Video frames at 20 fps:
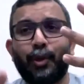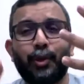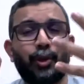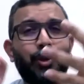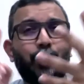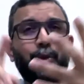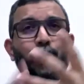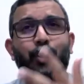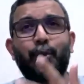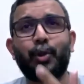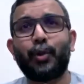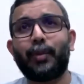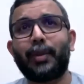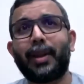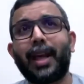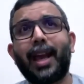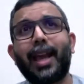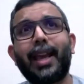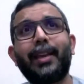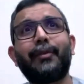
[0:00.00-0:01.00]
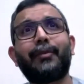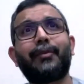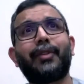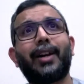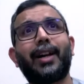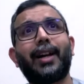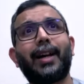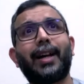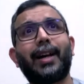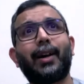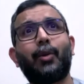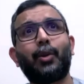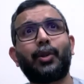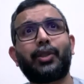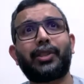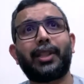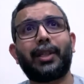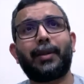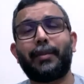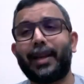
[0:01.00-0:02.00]
on YouTube Live,
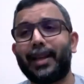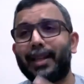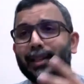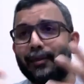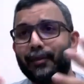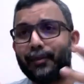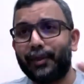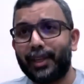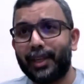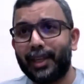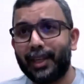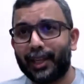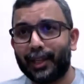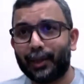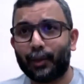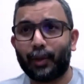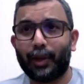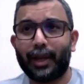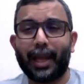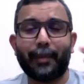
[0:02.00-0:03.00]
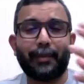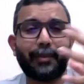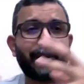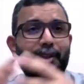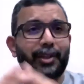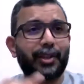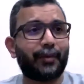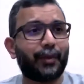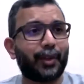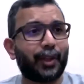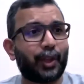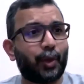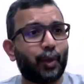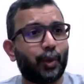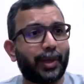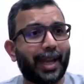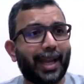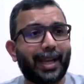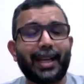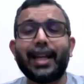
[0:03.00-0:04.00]
hosted by the V in collaboration with
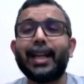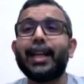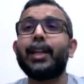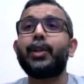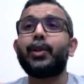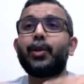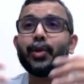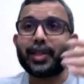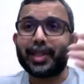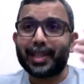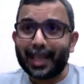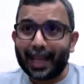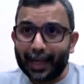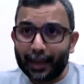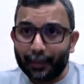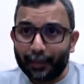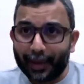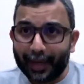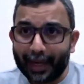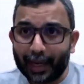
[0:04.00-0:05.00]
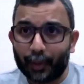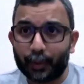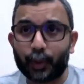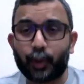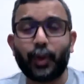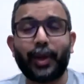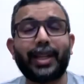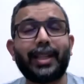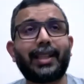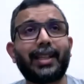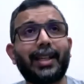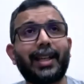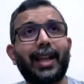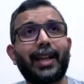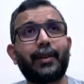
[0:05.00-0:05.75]
QNET to celebrate our 23rd